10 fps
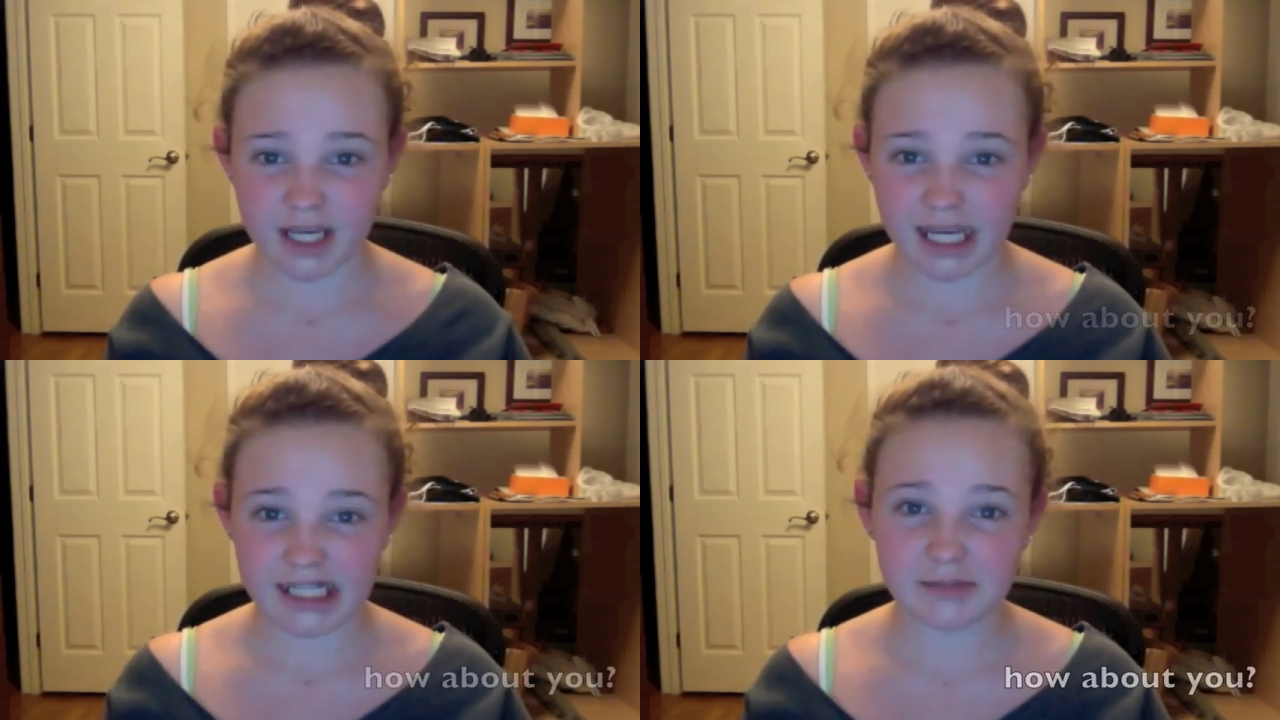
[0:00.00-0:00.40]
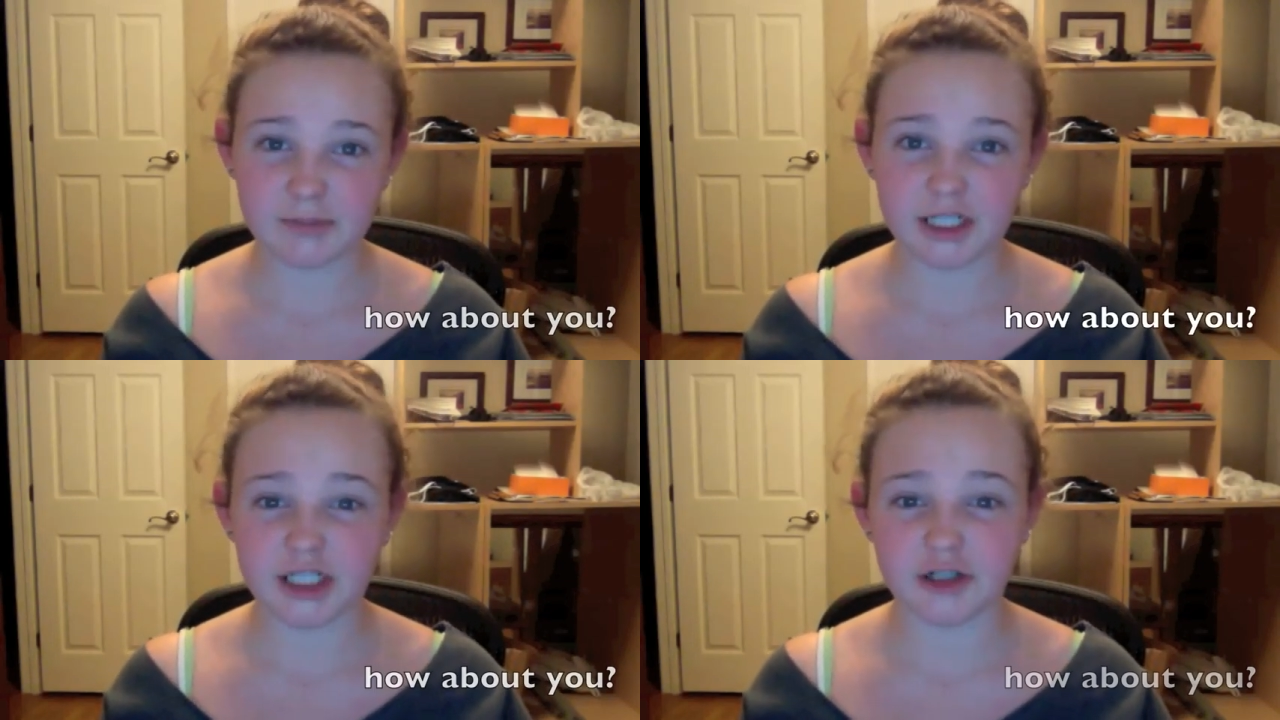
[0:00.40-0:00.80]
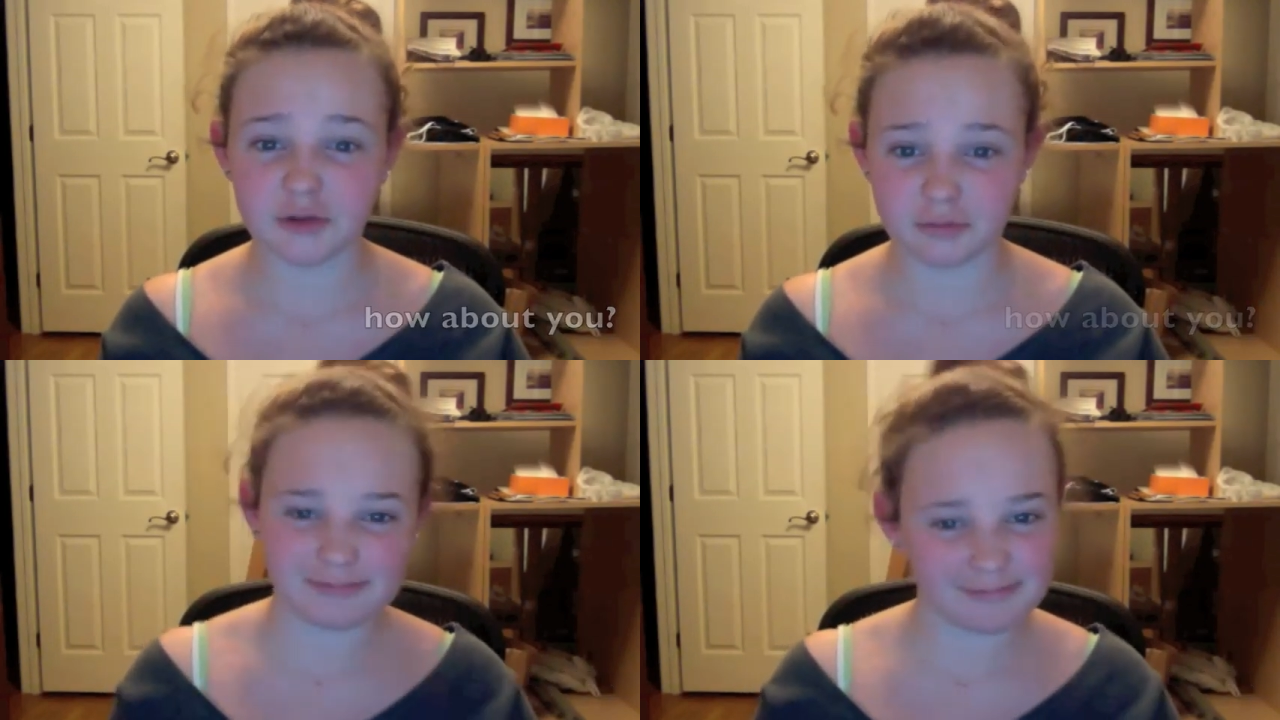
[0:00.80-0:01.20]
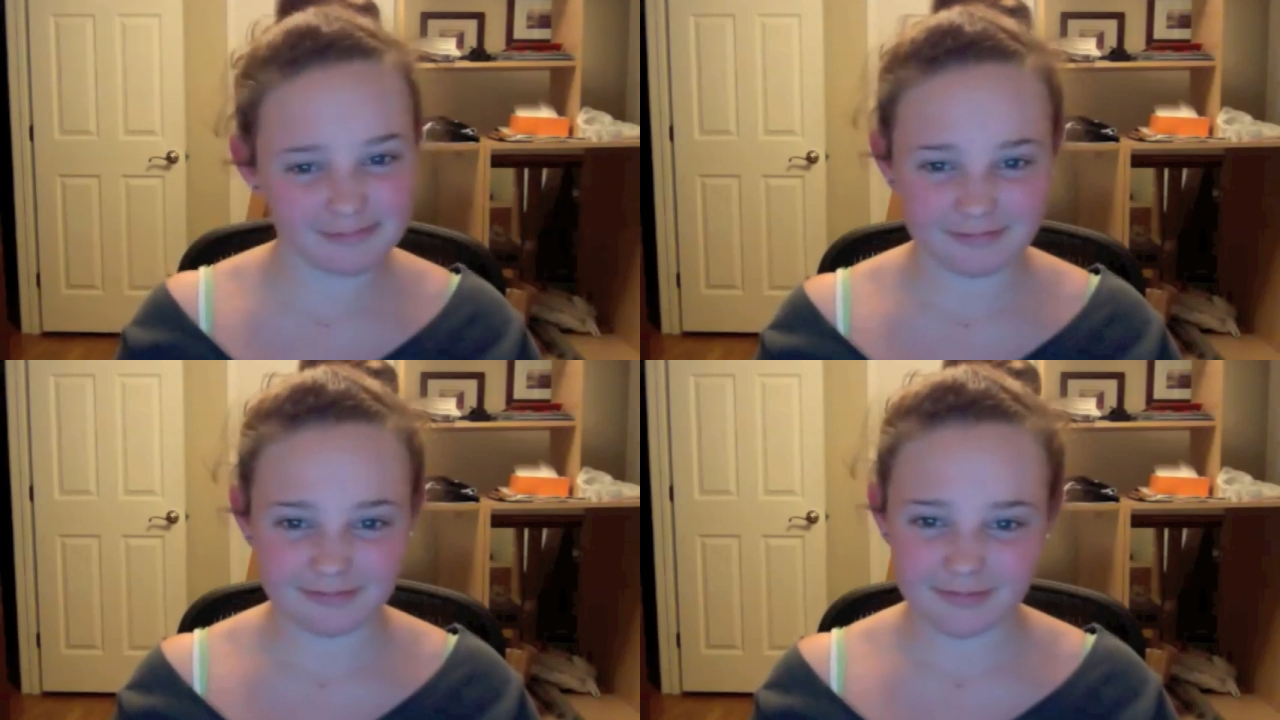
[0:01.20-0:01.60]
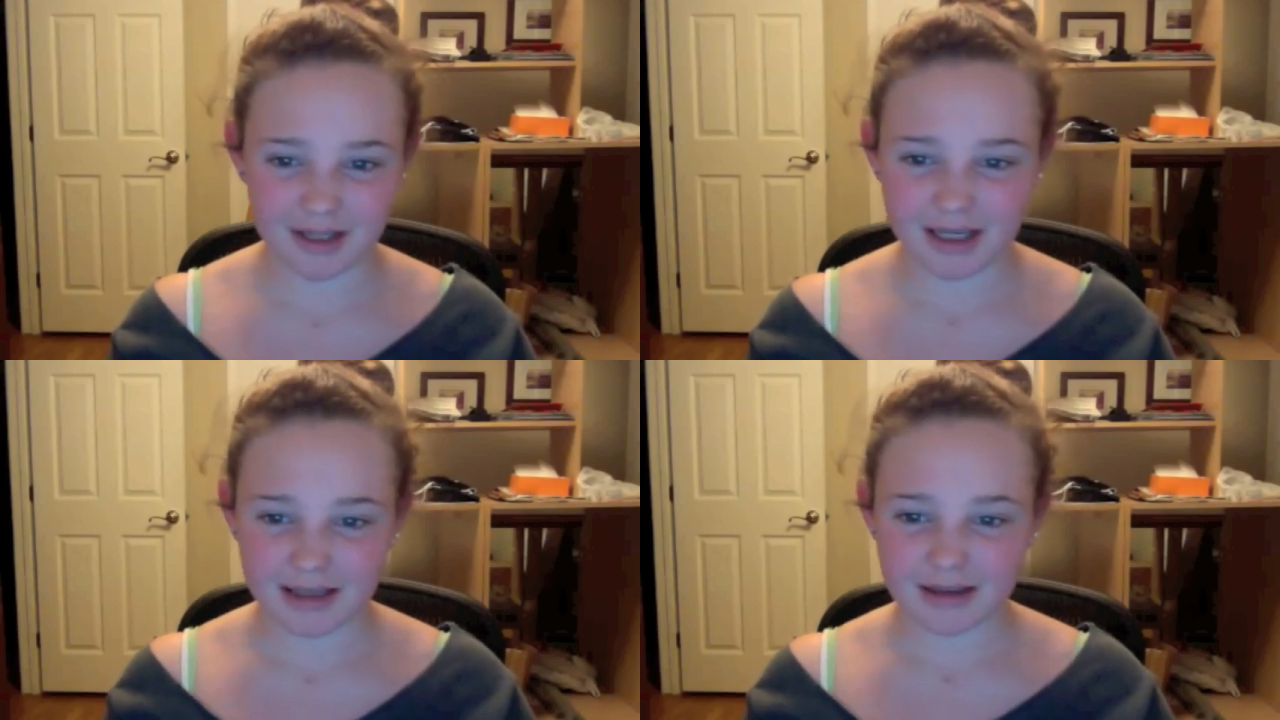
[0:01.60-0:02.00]
HBU.
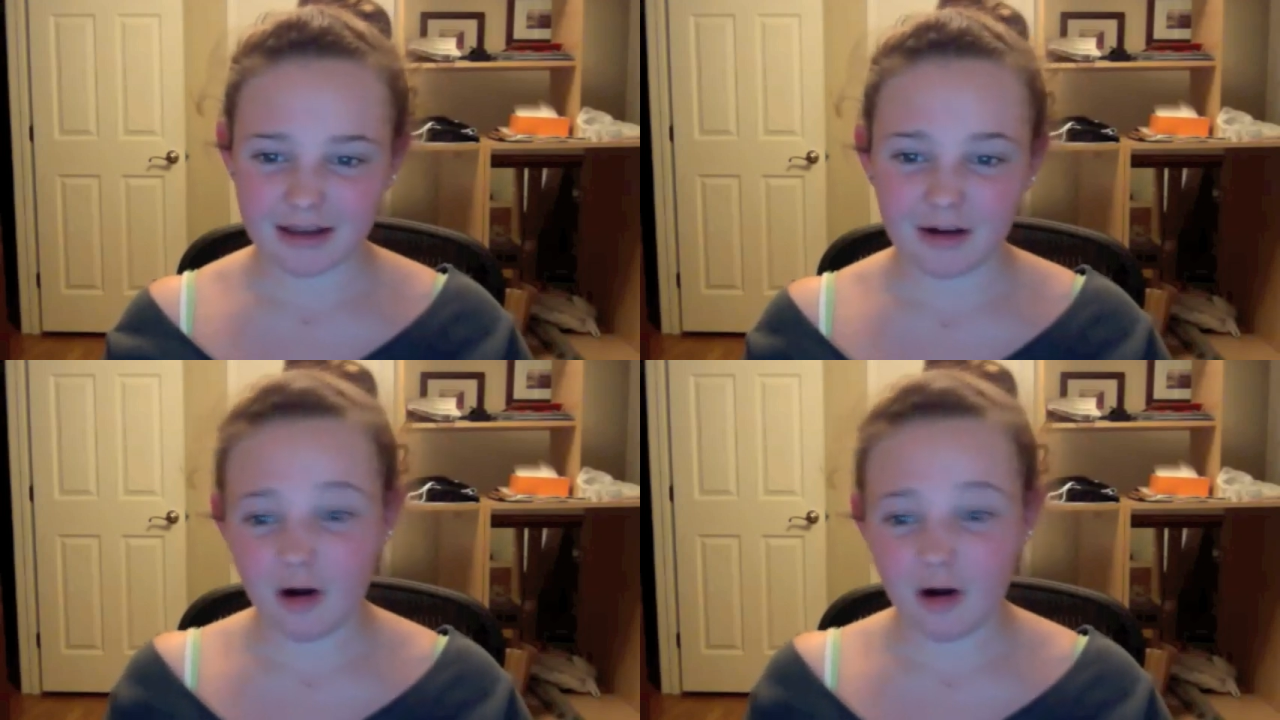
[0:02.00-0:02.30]
They go,